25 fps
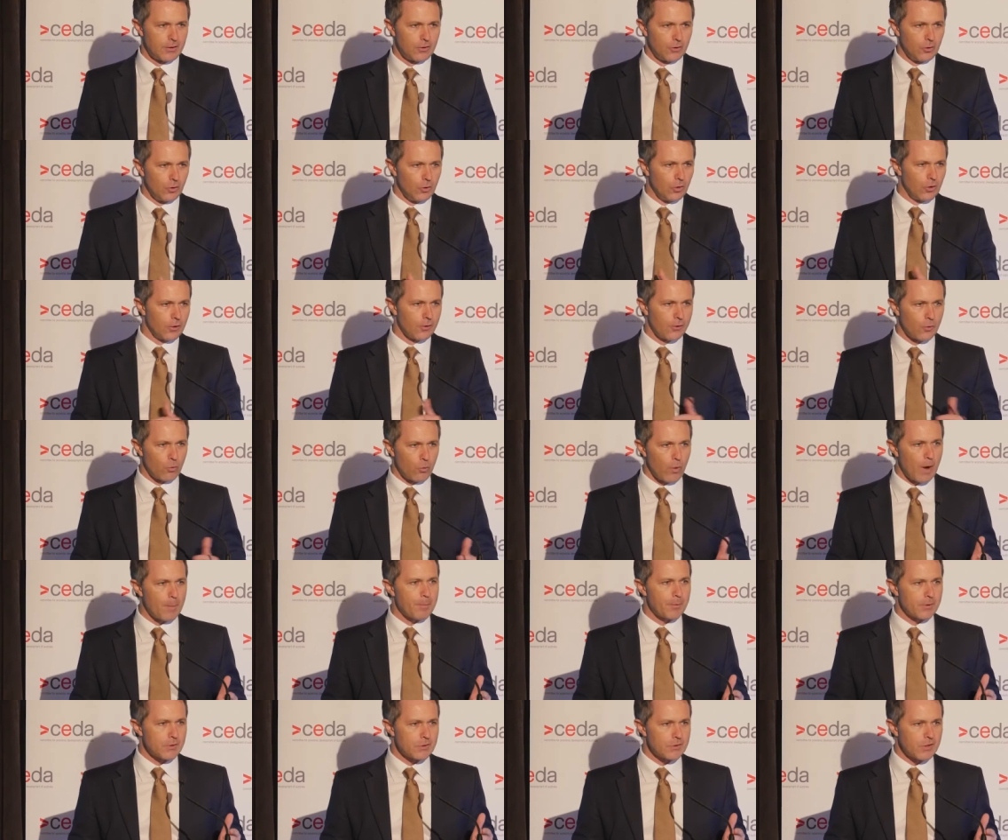all of the
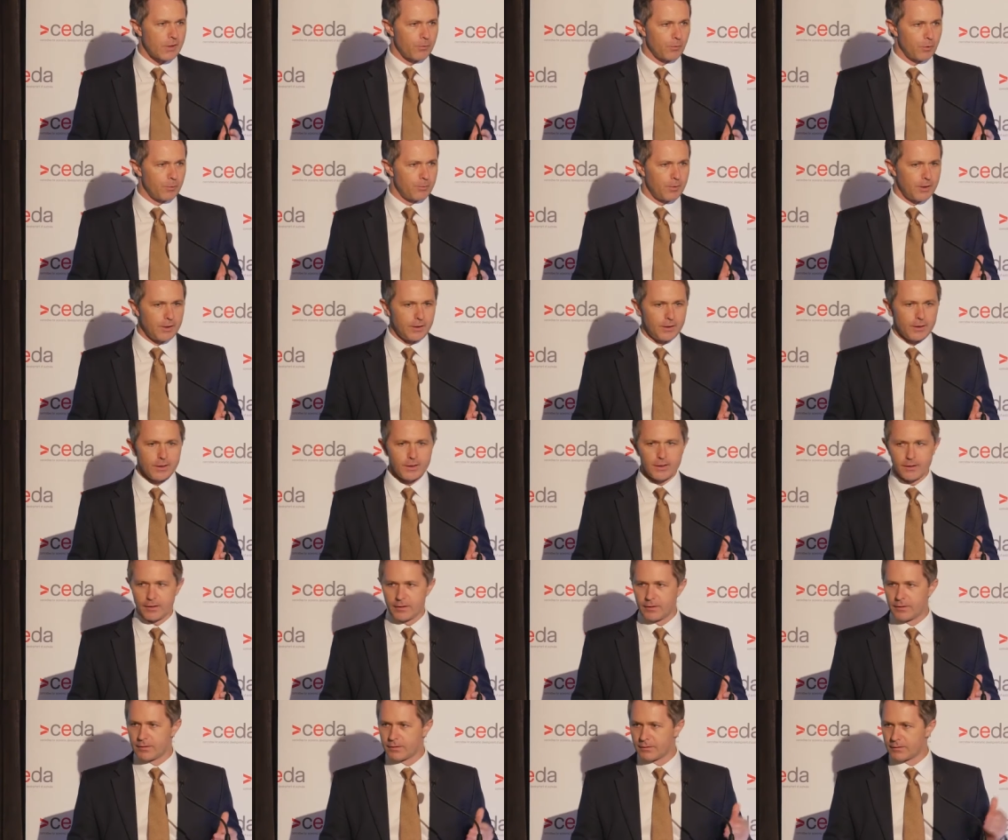weapons that would be
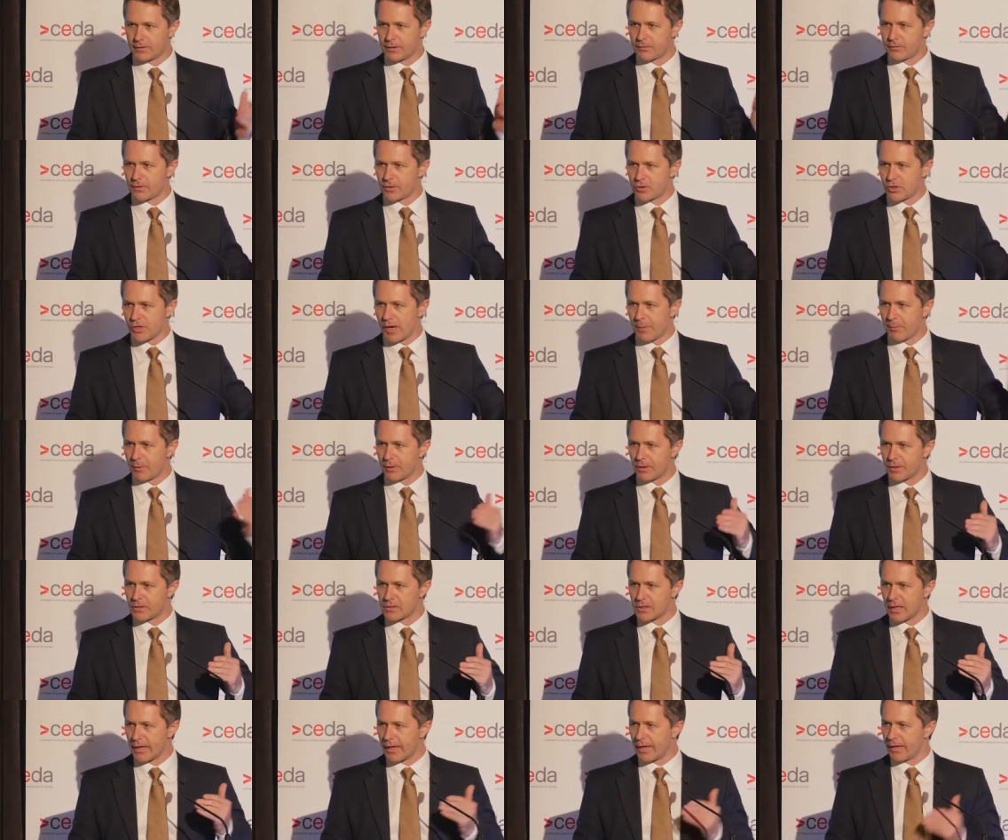needed if the
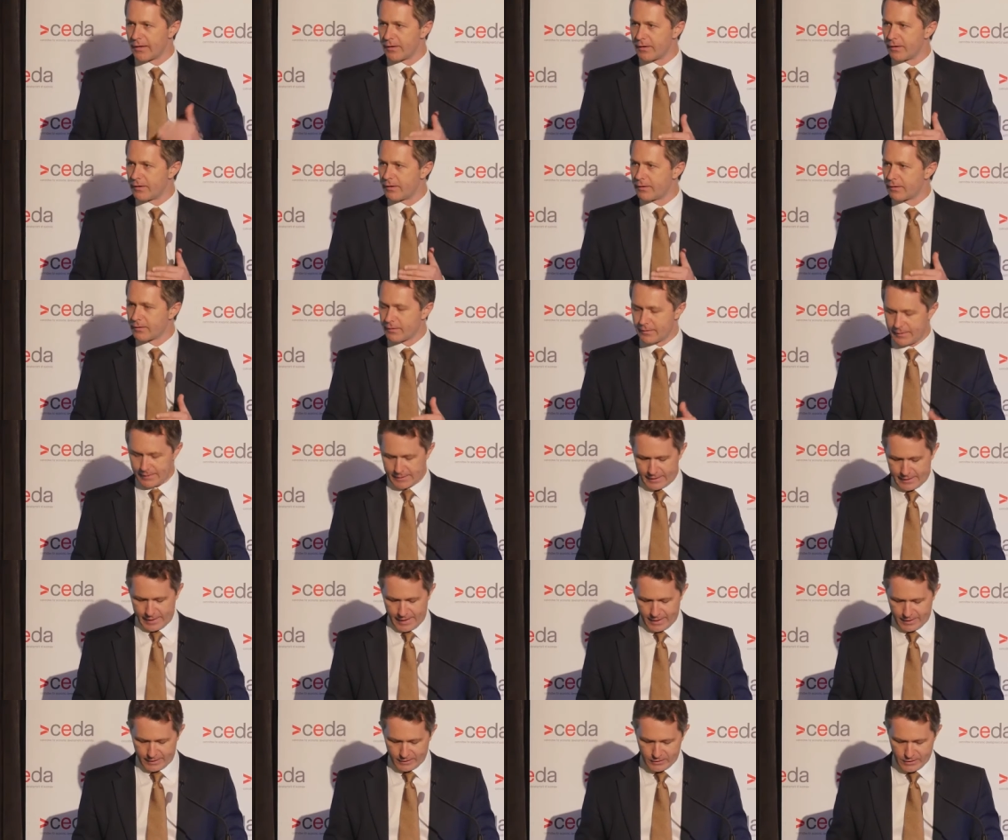Japanese landed
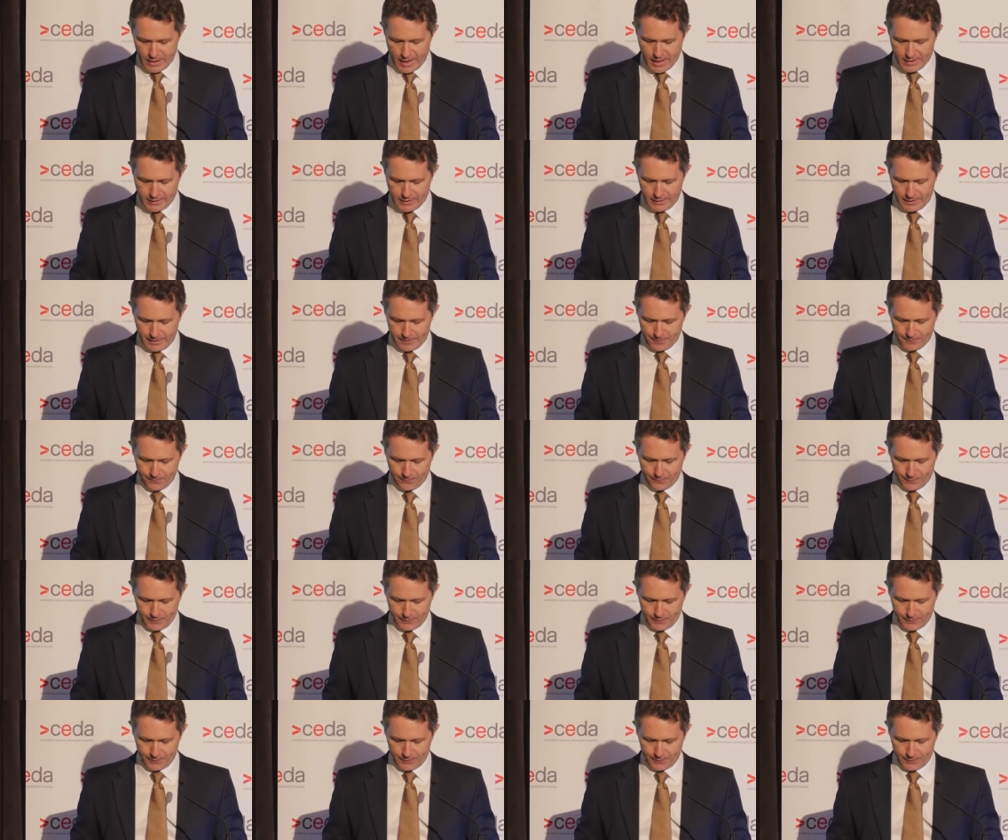and attacked here.